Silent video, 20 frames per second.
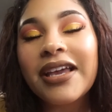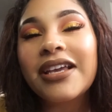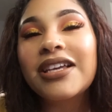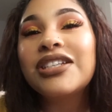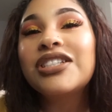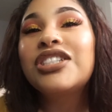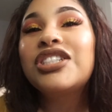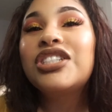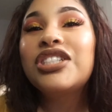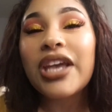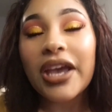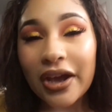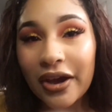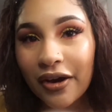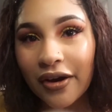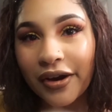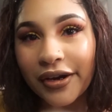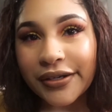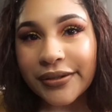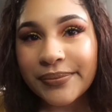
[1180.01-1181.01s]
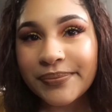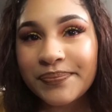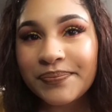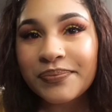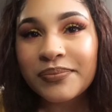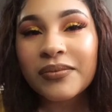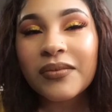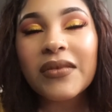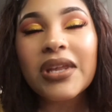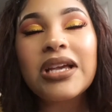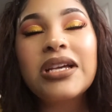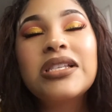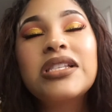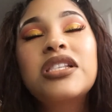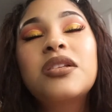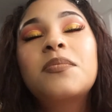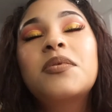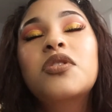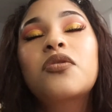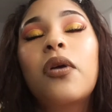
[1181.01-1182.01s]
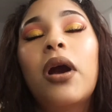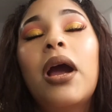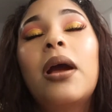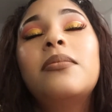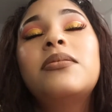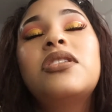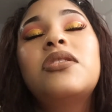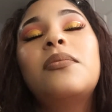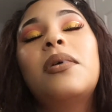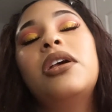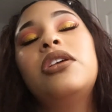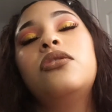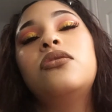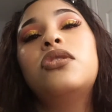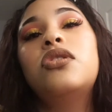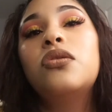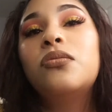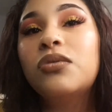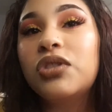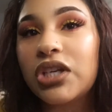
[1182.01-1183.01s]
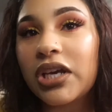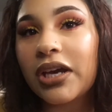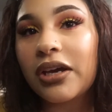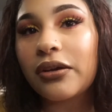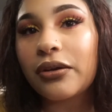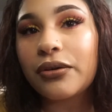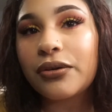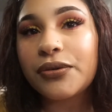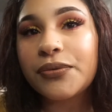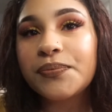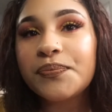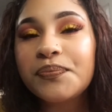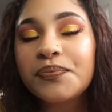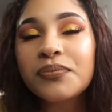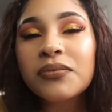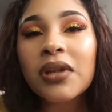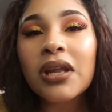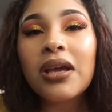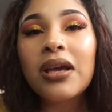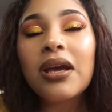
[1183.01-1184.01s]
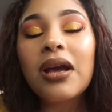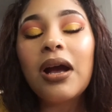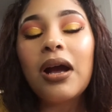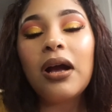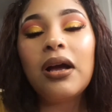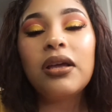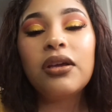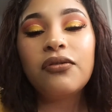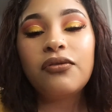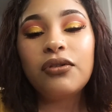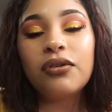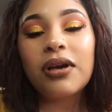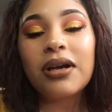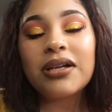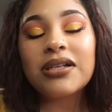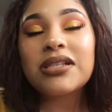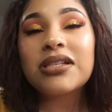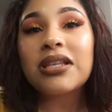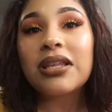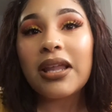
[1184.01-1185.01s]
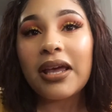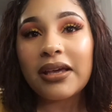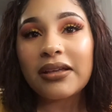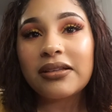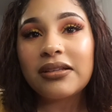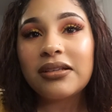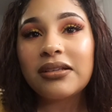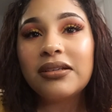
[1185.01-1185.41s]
share, and subscribe to my YouTube channel if you guys liked